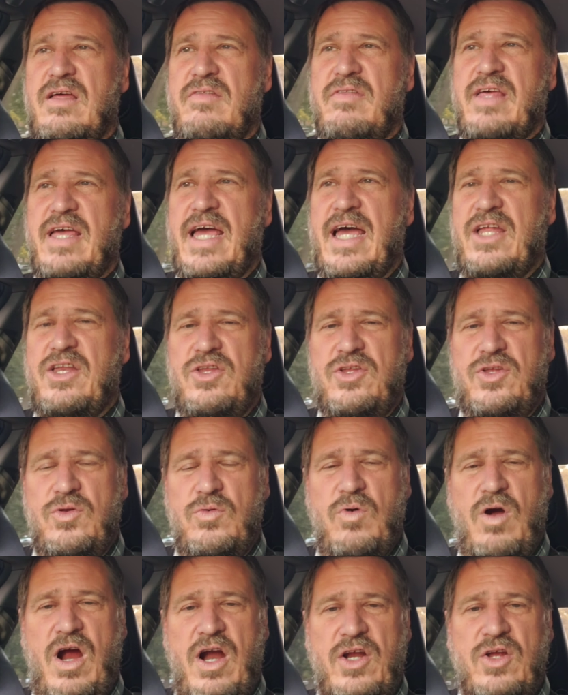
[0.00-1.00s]
that
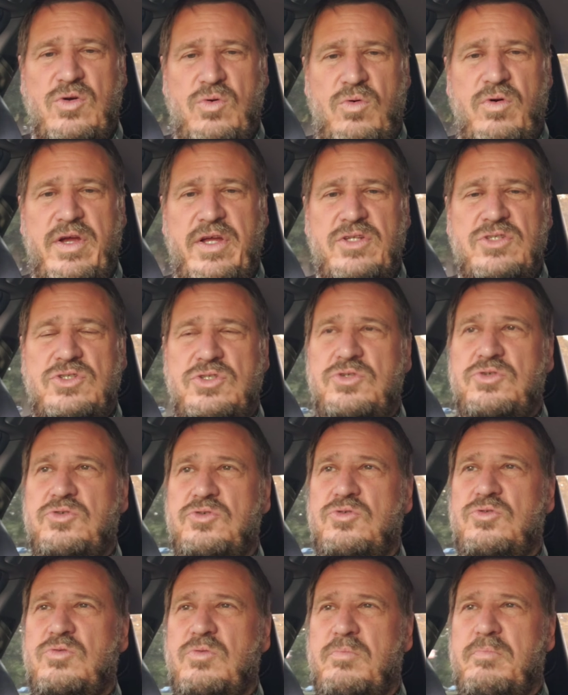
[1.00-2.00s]
you are going
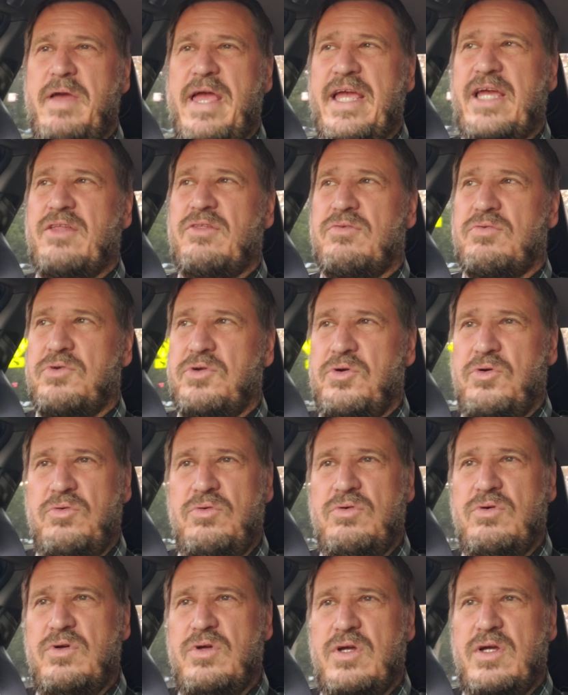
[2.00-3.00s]
to make it through
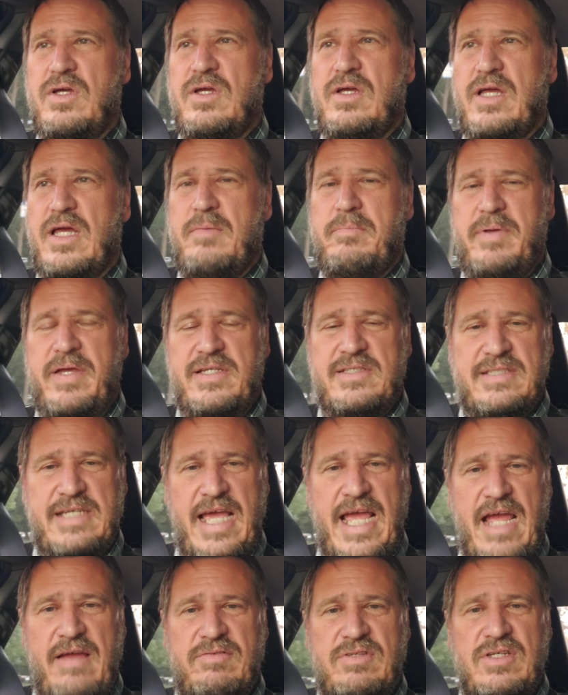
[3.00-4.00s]
and be
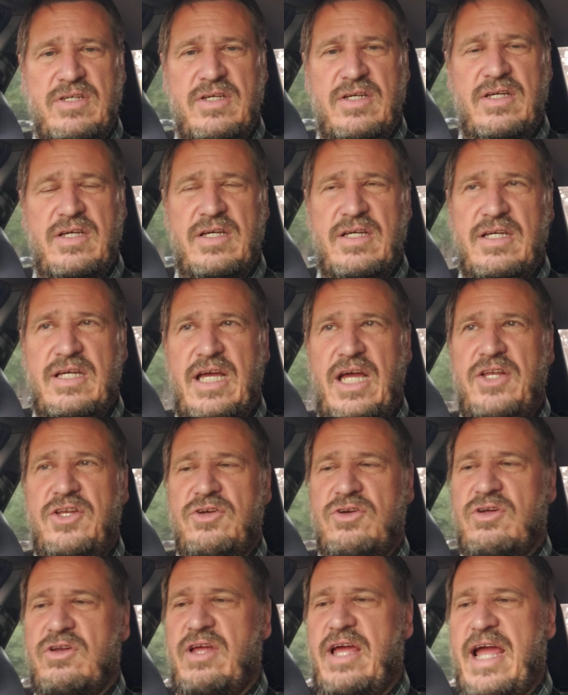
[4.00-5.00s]
saved and
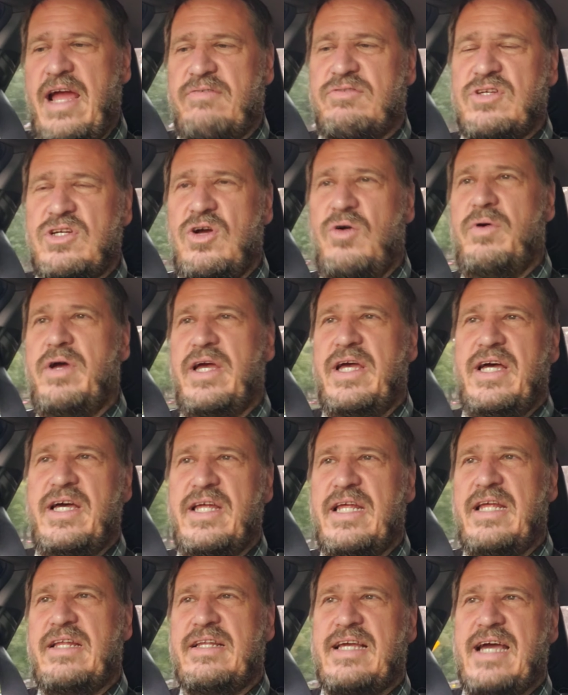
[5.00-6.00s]
you're going to have to go
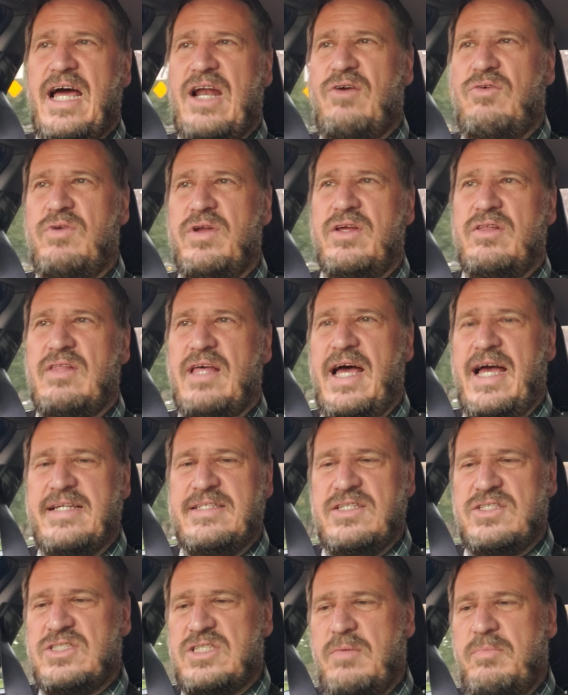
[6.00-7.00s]
ahead and kind of
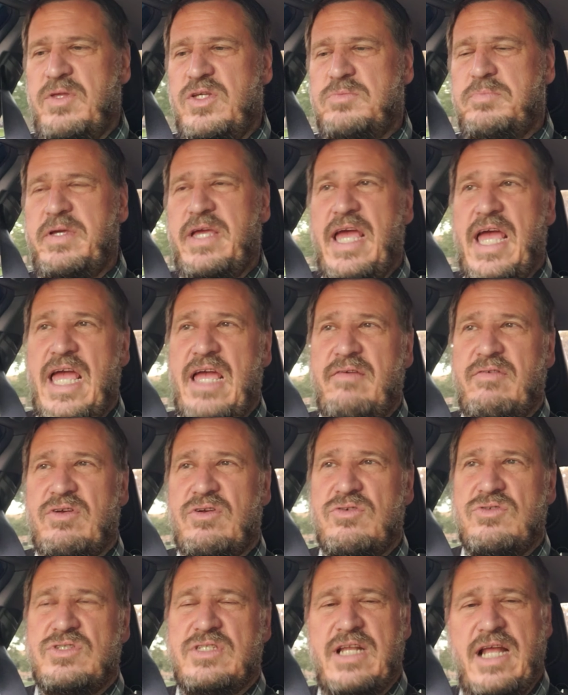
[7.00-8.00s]
realize that some of these
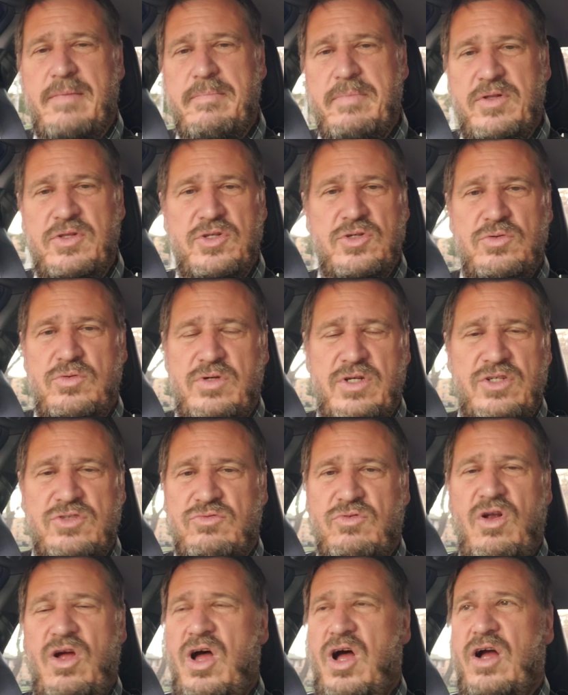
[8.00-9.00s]
behaviors that I've been doing is
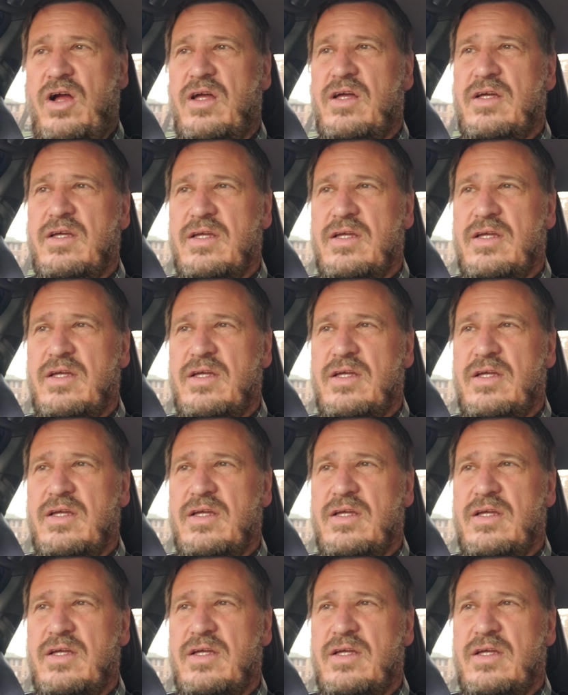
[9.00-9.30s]
wrong.